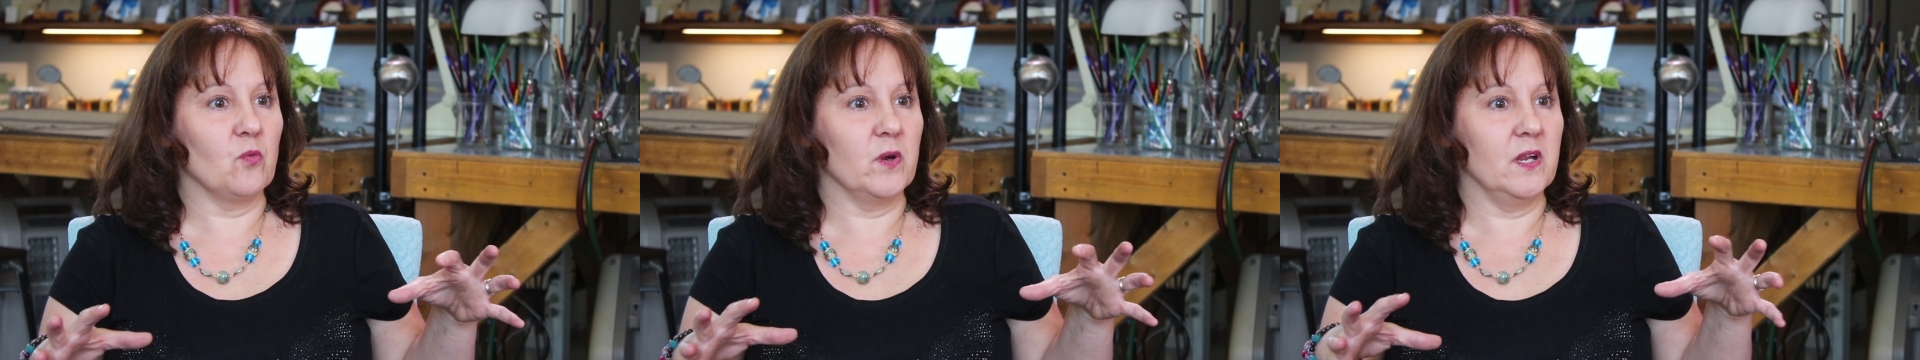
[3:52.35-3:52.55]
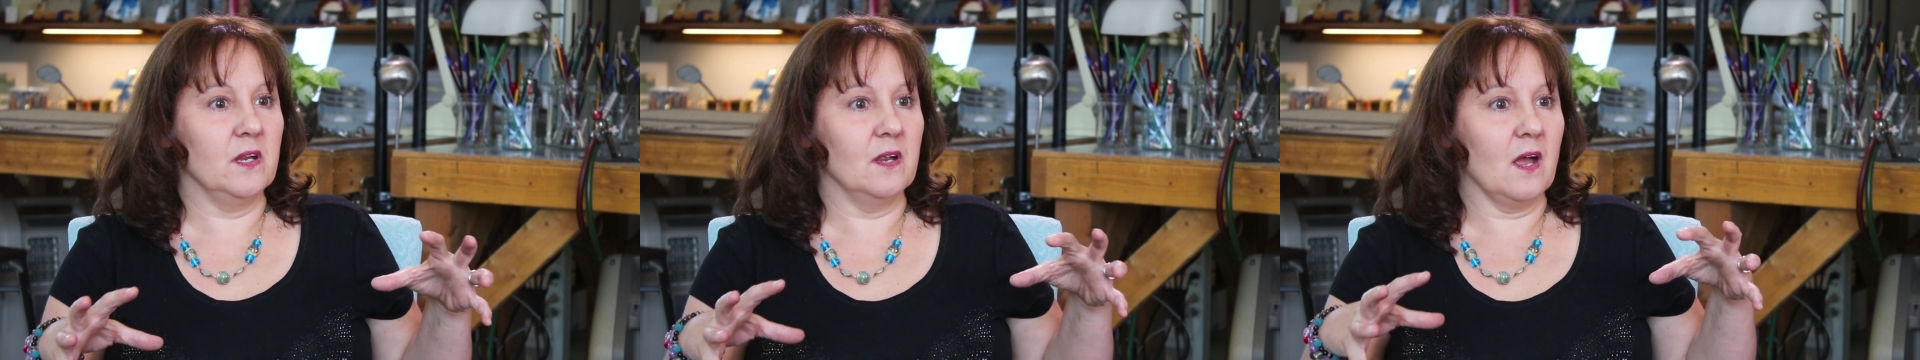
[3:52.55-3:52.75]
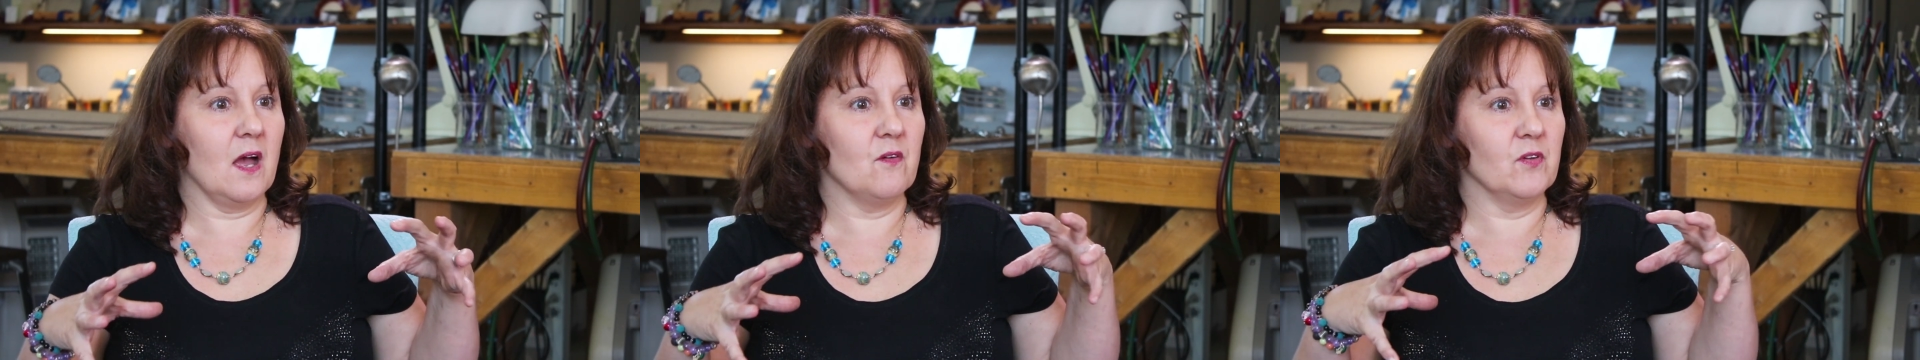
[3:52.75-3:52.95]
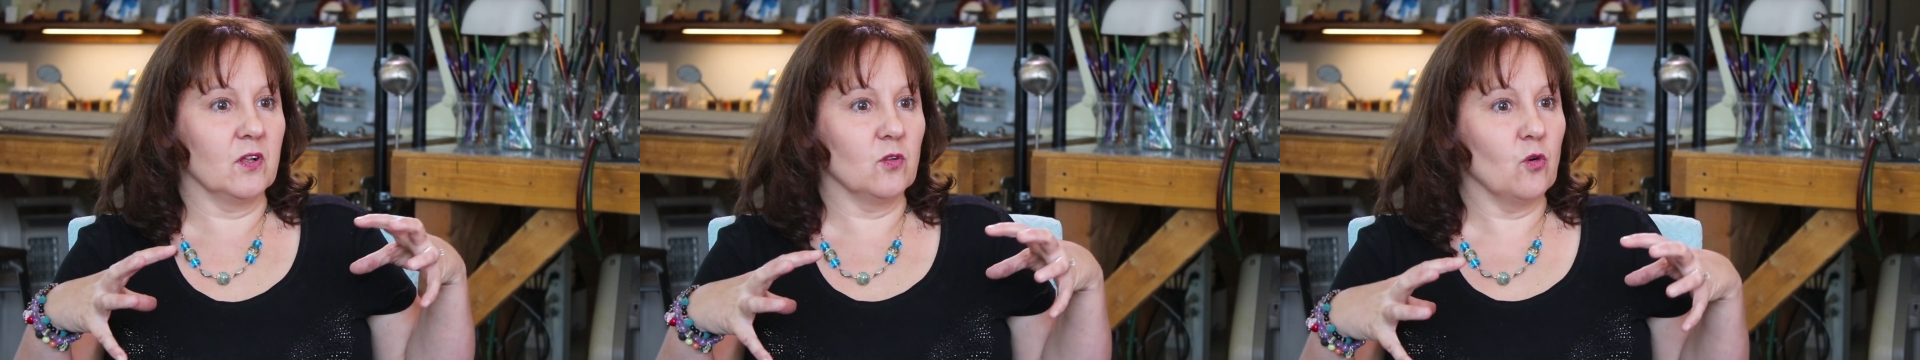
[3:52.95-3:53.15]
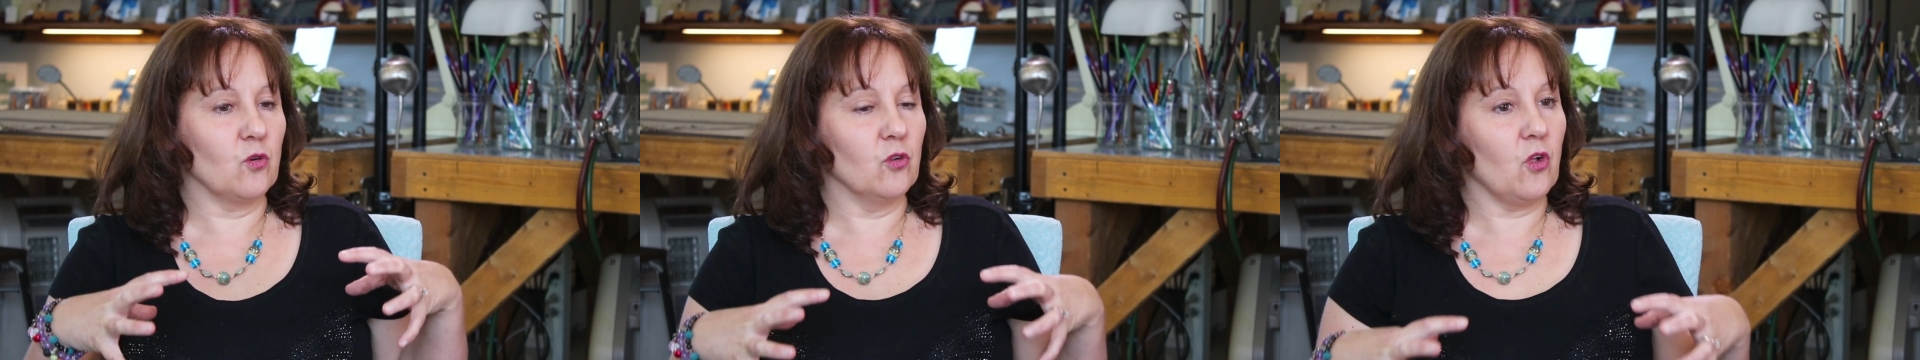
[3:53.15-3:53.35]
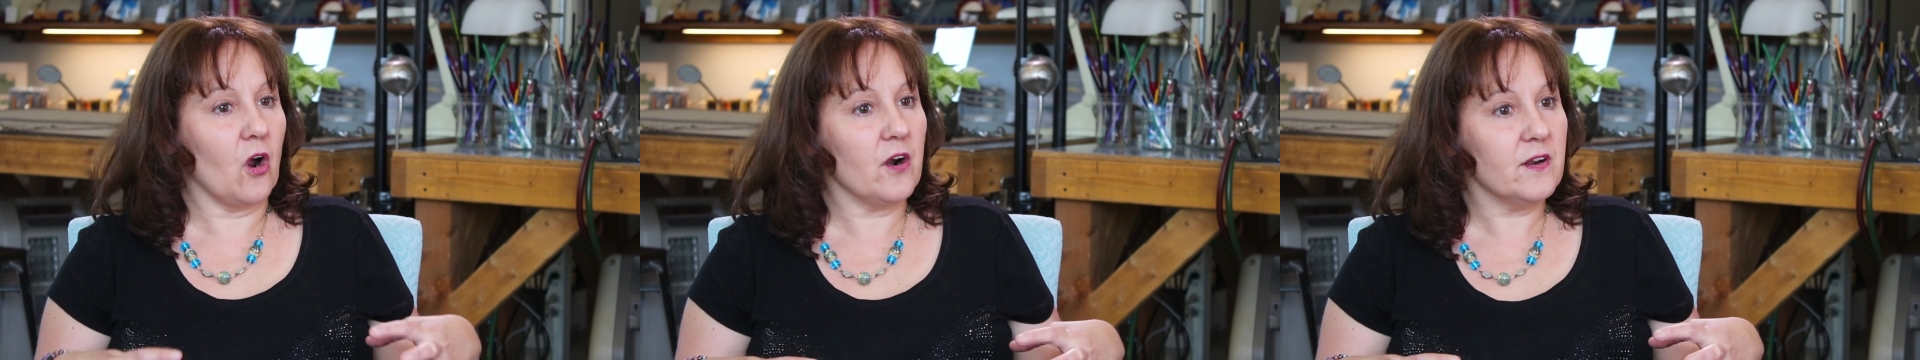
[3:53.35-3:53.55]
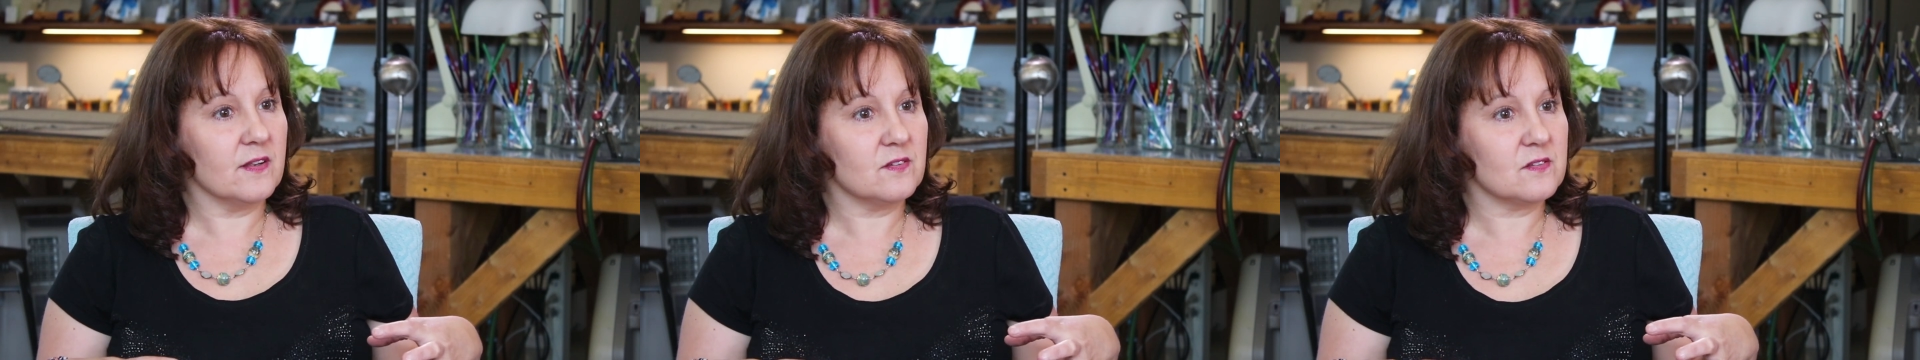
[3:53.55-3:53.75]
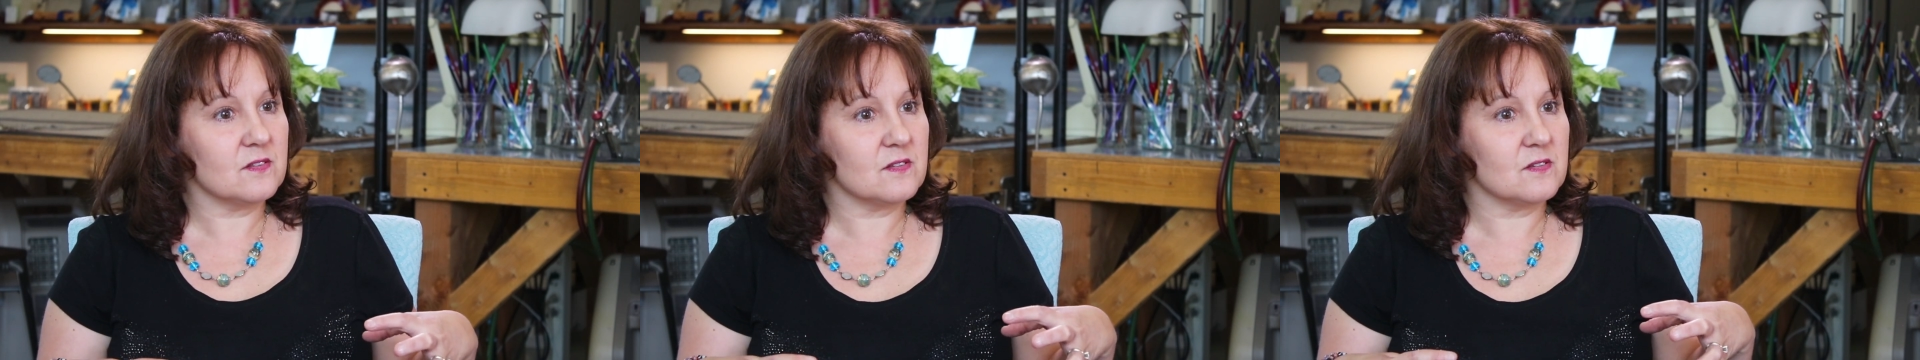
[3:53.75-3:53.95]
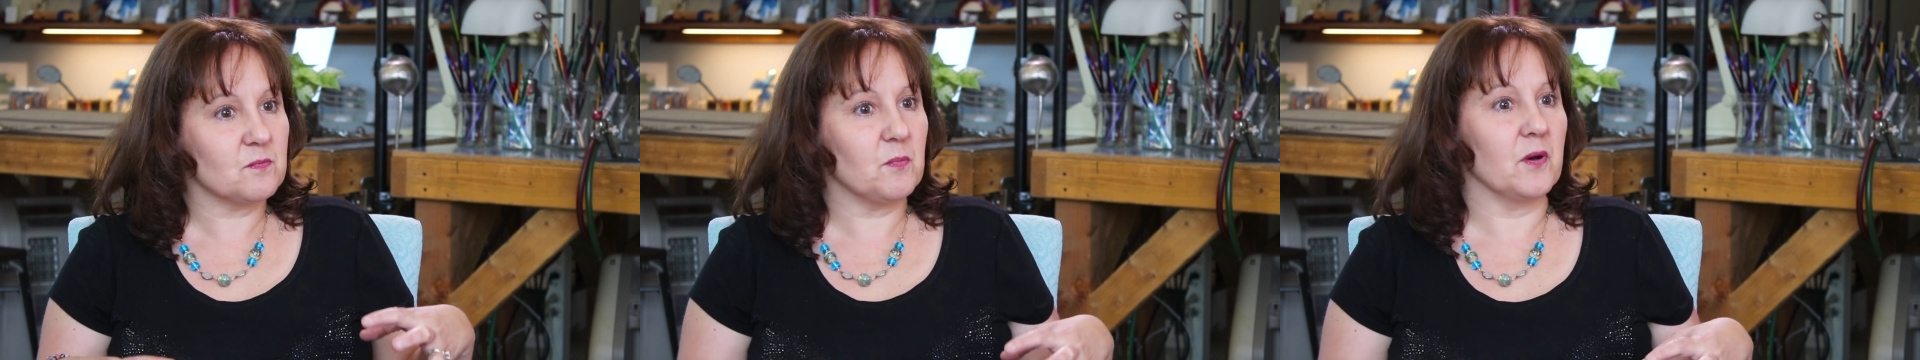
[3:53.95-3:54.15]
we having local artists,